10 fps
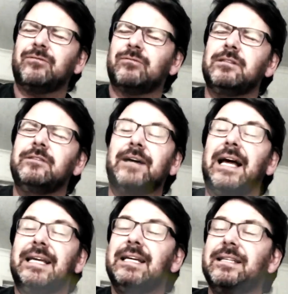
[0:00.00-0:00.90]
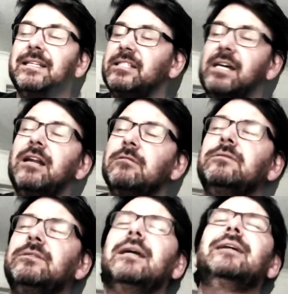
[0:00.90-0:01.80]
Through the valley of the shadow
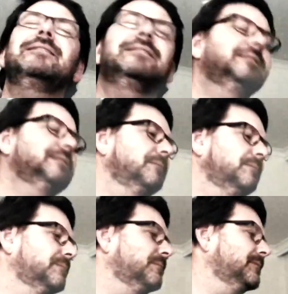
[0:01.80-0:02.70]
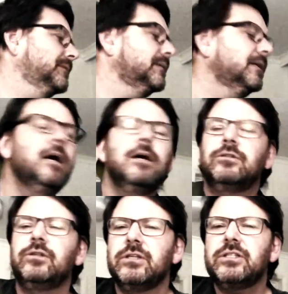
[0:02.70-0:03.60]
of death.
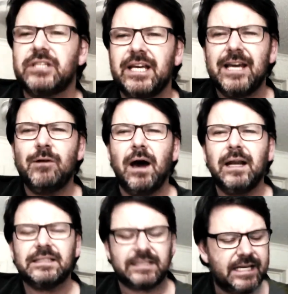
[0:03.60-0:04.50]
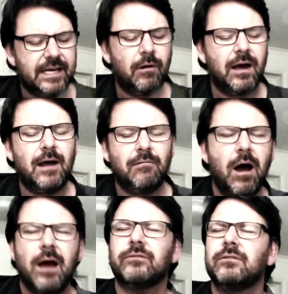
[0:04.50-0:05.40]
Do you see what I see when I
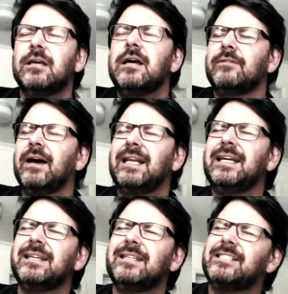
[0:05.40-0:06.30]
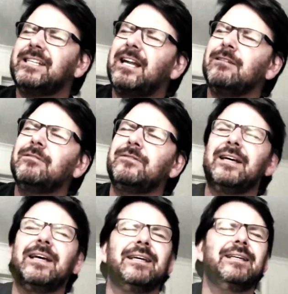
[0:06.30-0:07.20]
walk through the valley of the shadow of
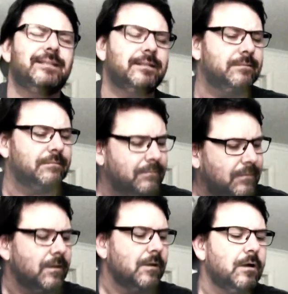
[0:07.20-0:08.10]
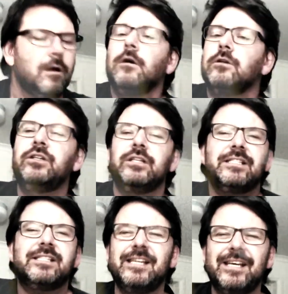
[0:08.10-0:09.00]
death? Do you
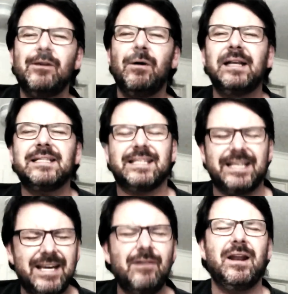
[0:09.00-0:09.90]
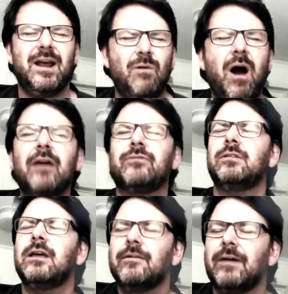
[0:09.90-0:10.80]
see what I see when I walk
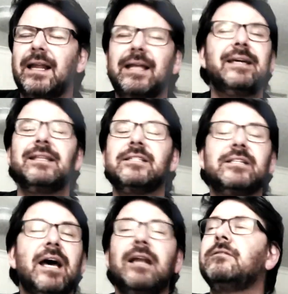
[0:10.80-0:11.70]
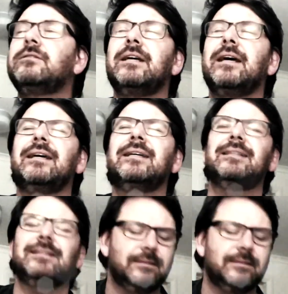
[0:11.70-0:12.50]
through the valley of the shadow of death?